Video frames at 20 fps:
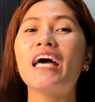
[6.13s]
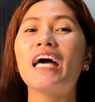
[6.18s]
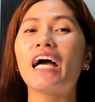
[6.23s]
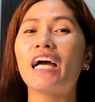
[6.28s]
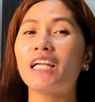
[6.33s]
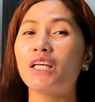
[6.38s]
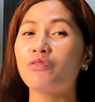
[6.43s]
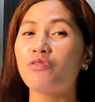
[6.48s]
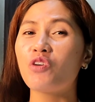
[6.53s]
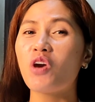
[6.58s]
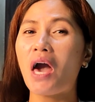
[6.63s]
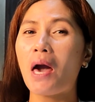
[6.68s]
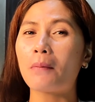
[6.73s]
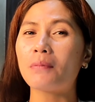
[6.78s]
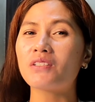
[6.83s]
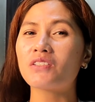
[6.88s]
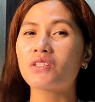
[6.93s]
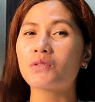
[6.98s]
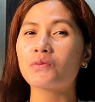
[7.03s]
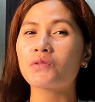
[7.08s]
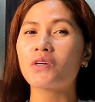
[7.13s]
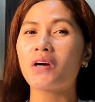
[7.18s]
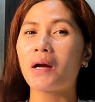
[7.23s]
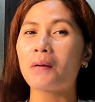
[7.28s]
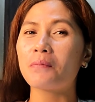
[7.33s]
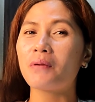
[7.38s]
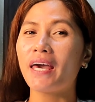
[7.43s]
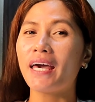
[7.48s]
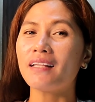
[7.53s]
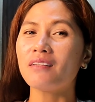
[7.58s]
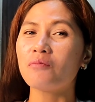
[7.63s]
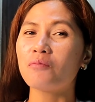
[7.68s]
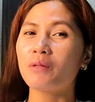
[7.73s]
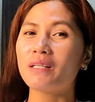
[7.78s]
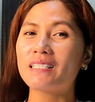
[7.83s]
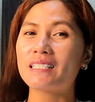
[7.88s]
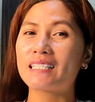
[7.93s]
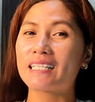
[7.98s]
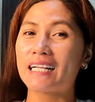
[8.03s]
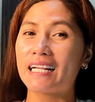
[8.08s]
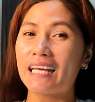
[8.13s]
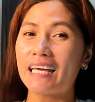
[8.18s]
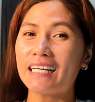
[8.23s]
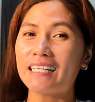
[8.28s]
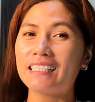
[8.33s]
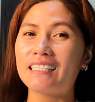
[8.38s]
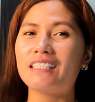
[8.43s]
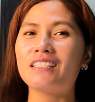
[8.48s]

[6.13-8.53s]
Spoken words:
And if you haven't subscribed yet, please click